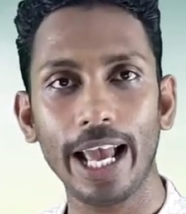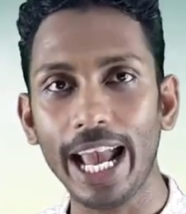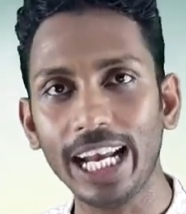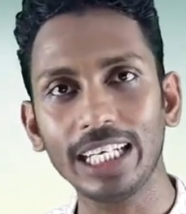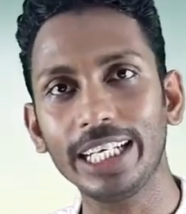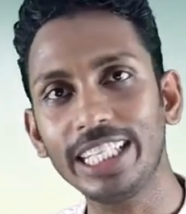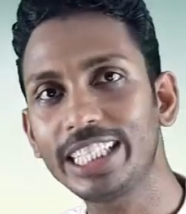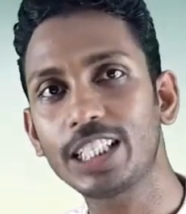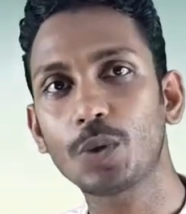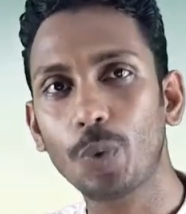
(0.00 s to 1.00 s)
And in
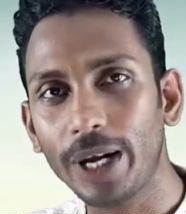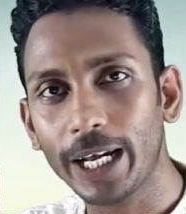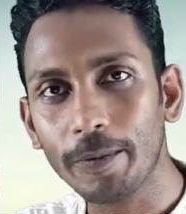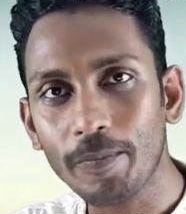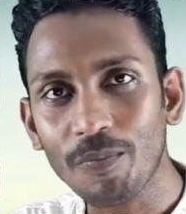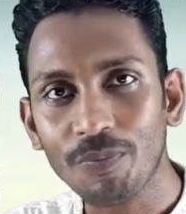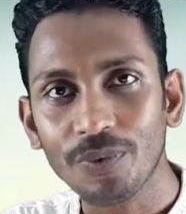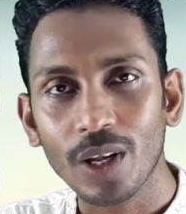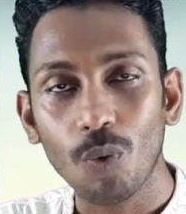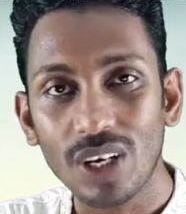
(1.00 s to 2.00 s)
this way,
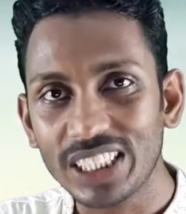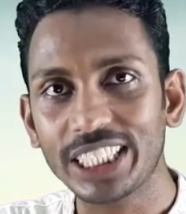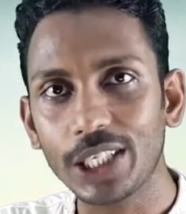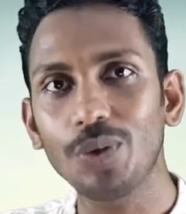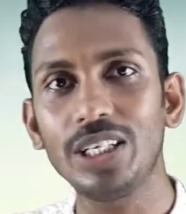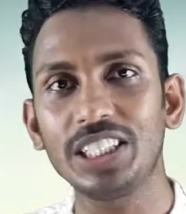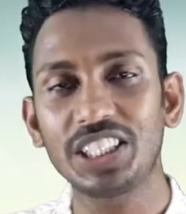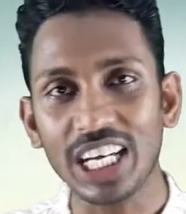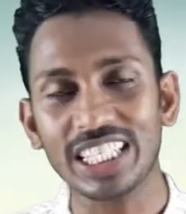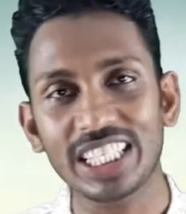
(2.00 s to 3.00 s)
once you will
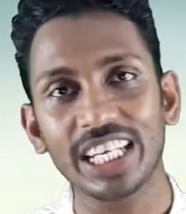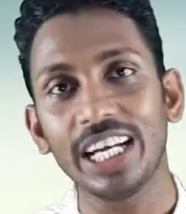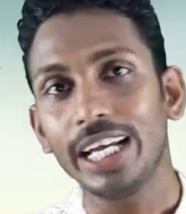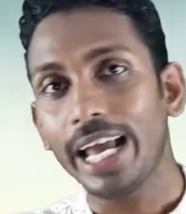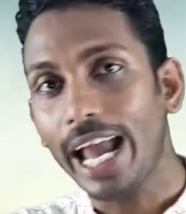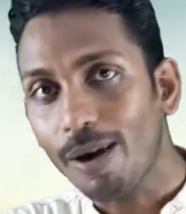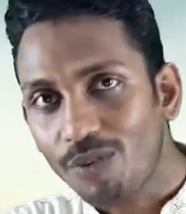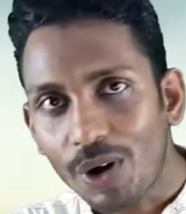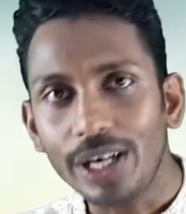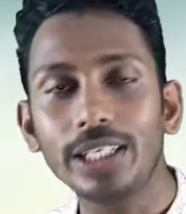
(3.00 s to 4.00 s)
just
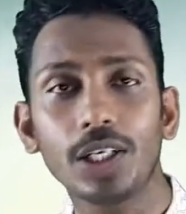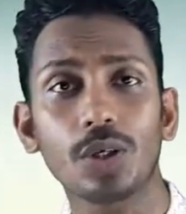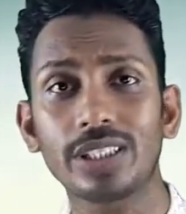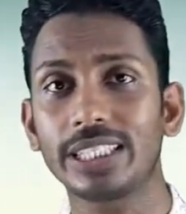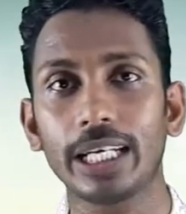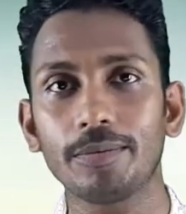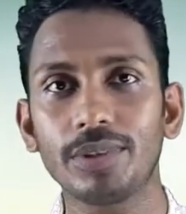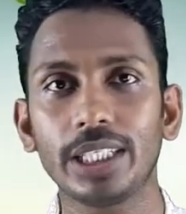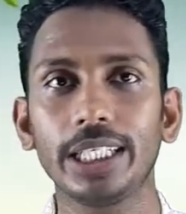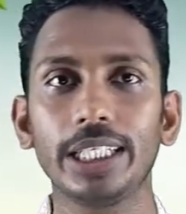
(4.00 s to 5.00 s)
avoid your
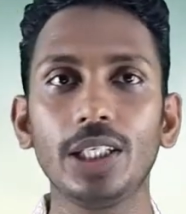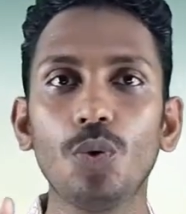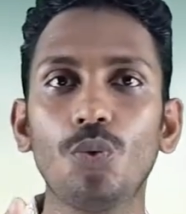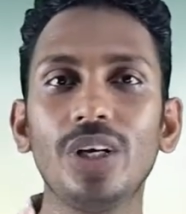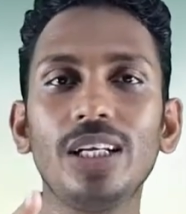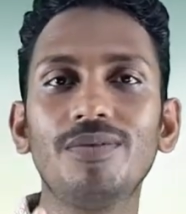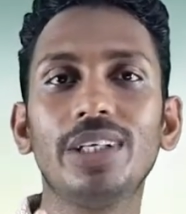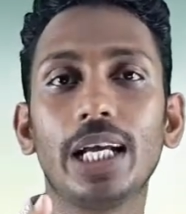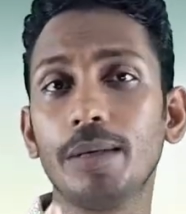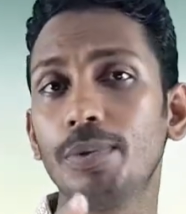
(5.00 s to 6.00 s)
sins, you will be
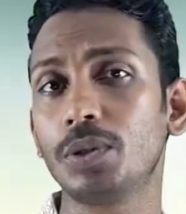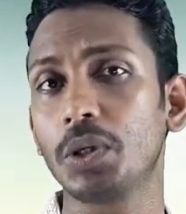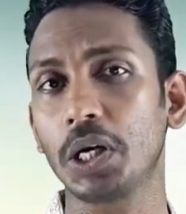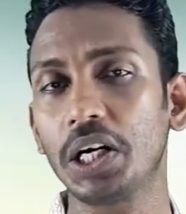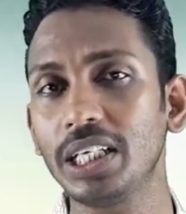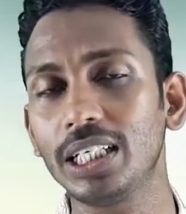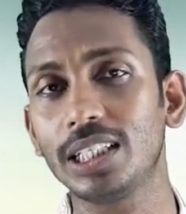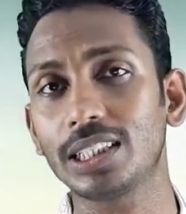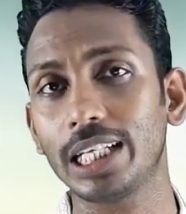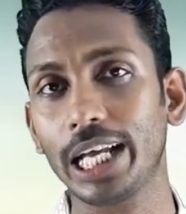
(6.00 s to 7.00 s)
able to learn
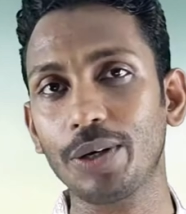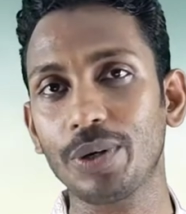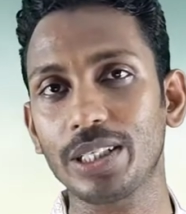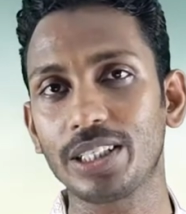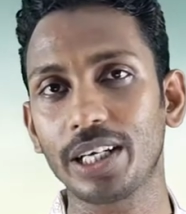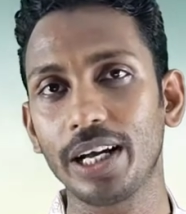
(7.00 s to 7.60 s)
English language.